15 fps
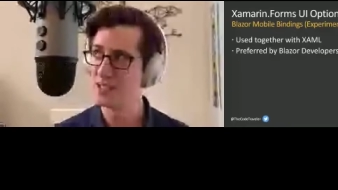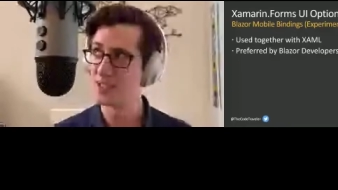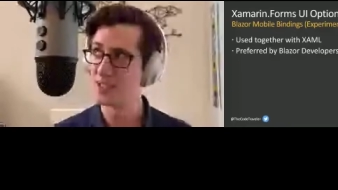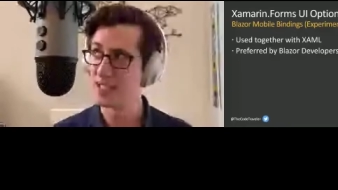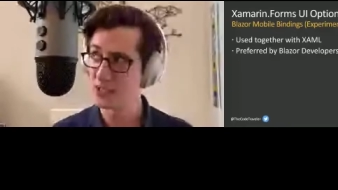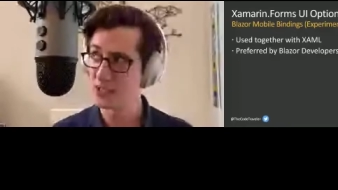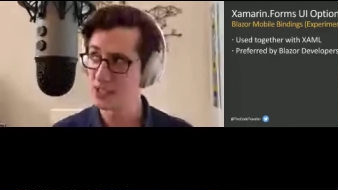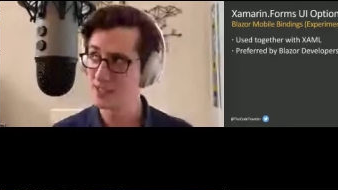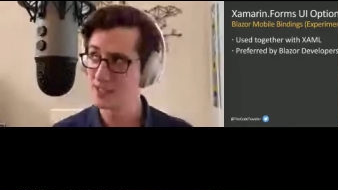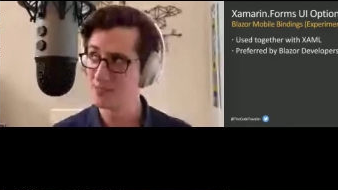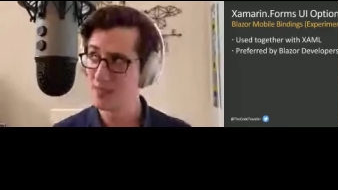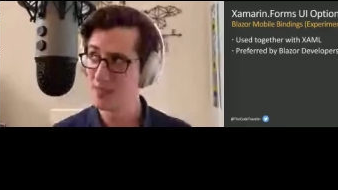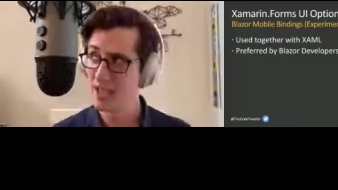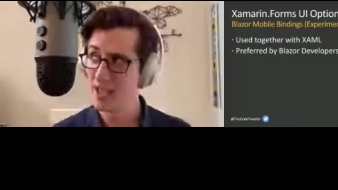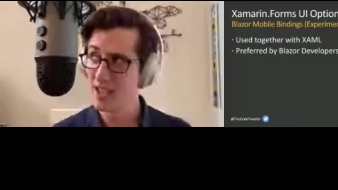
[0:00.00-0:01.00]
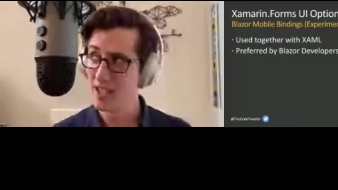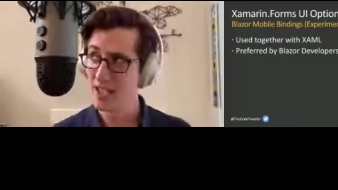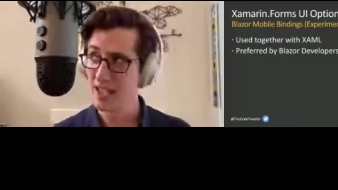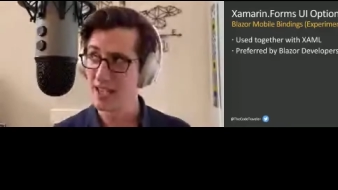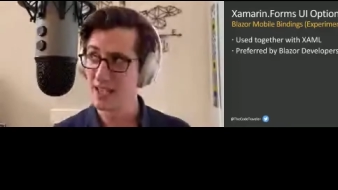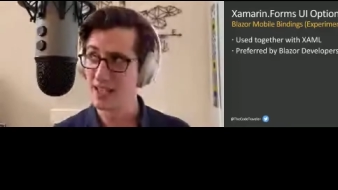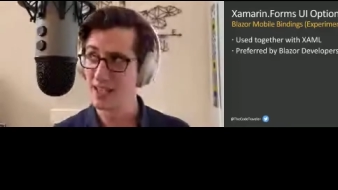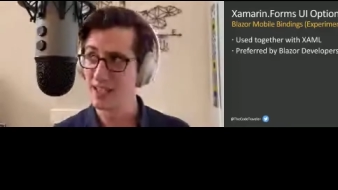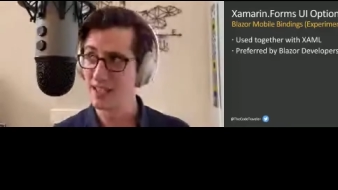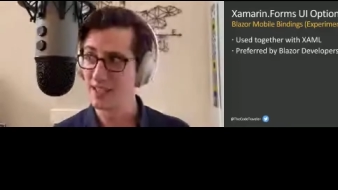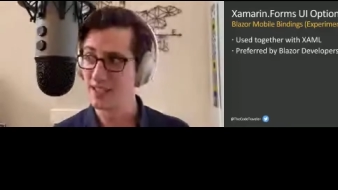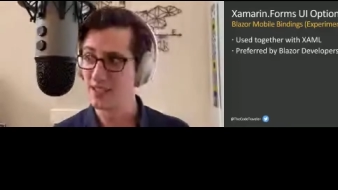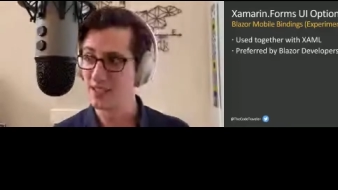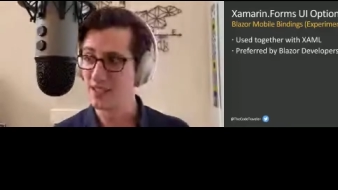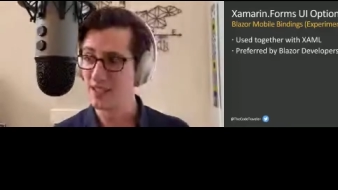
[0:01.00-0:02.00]
Sanderson,
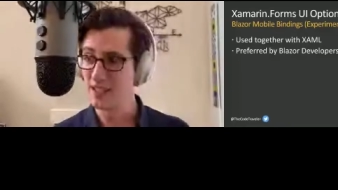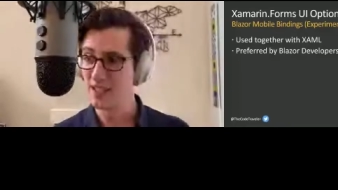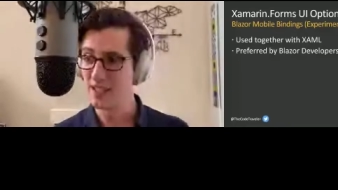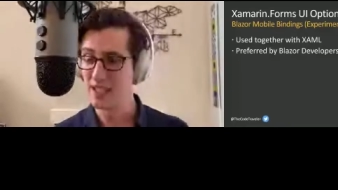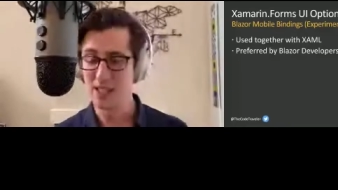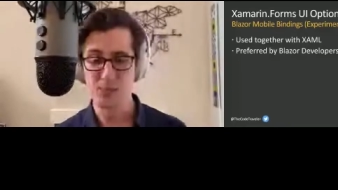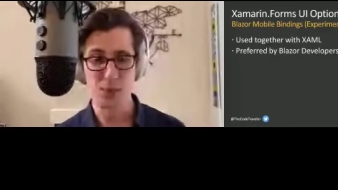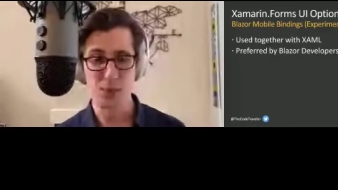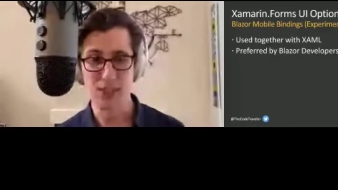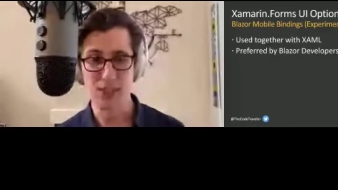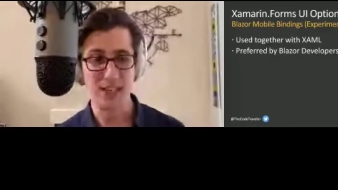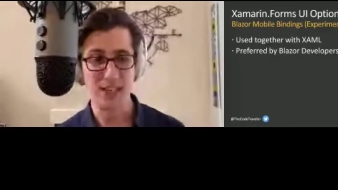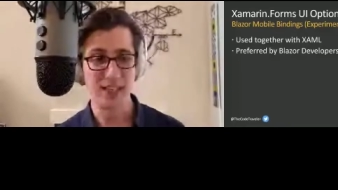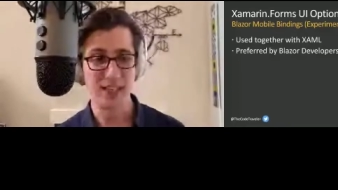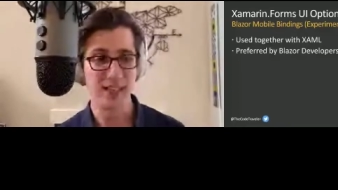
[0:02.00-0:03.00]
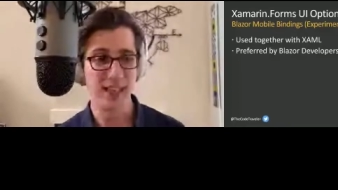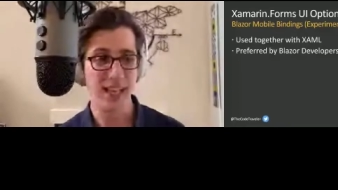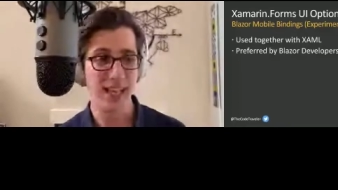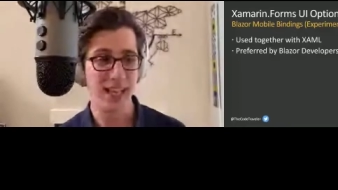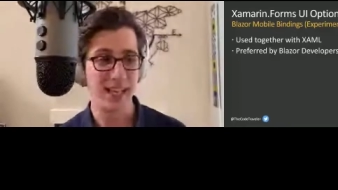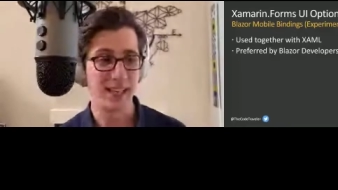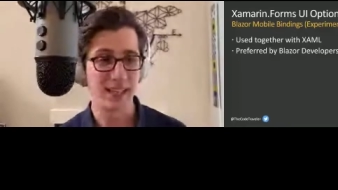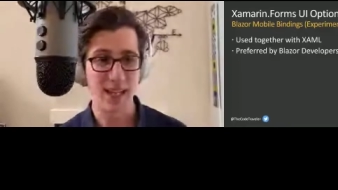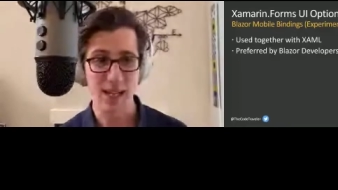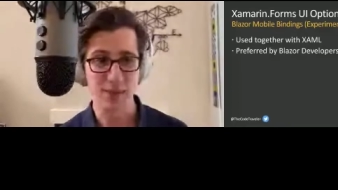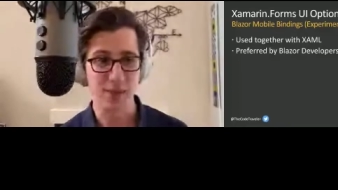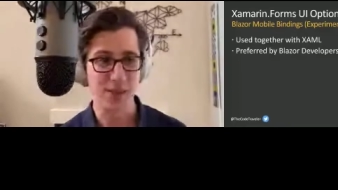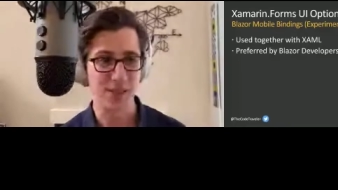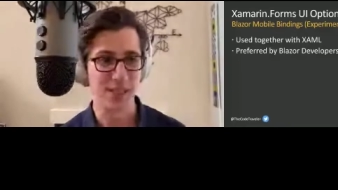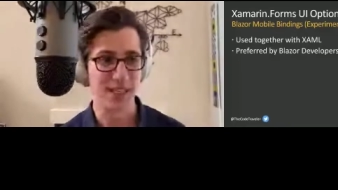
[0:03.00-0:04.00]
and he presented it at a
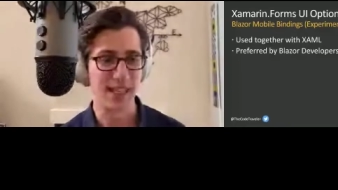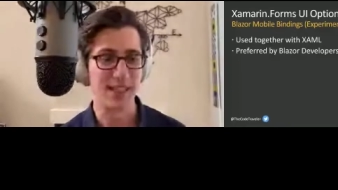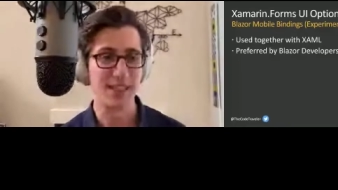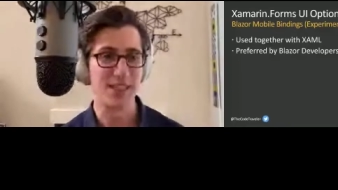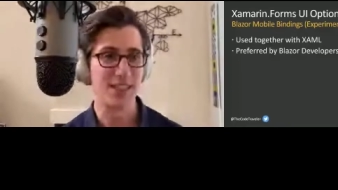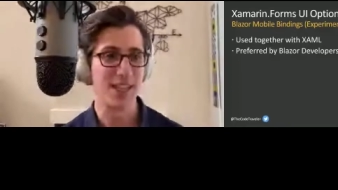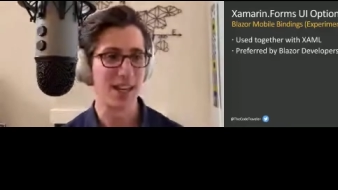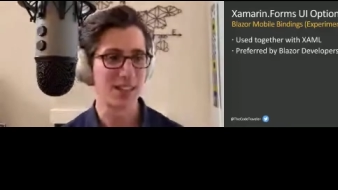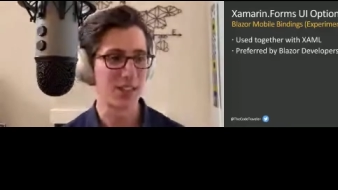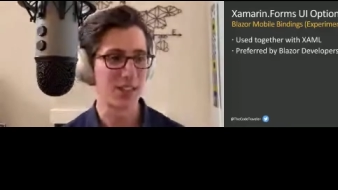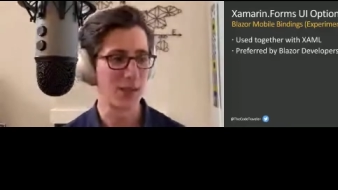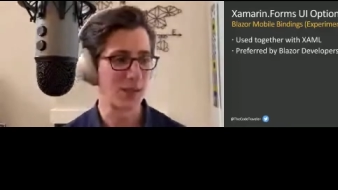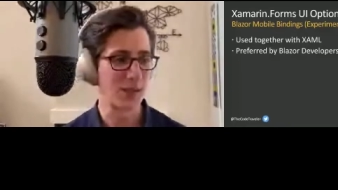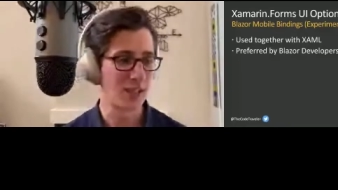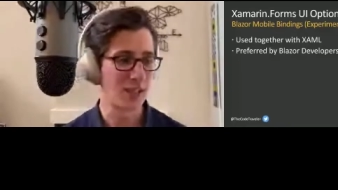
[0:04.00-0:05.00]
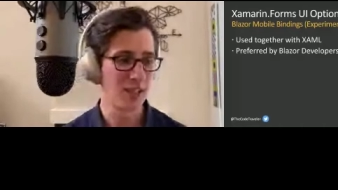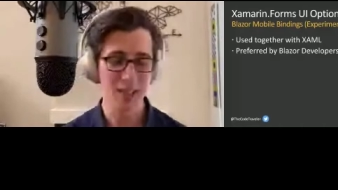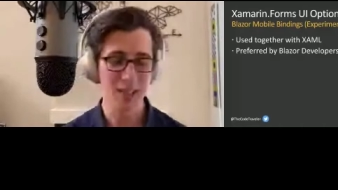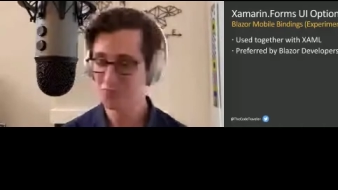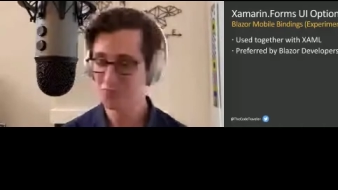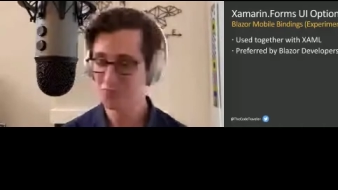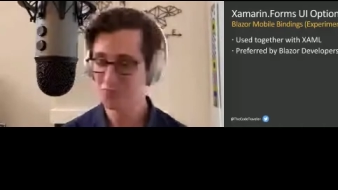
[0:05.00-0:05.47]
conference at NDC Oslo and said, "Hey,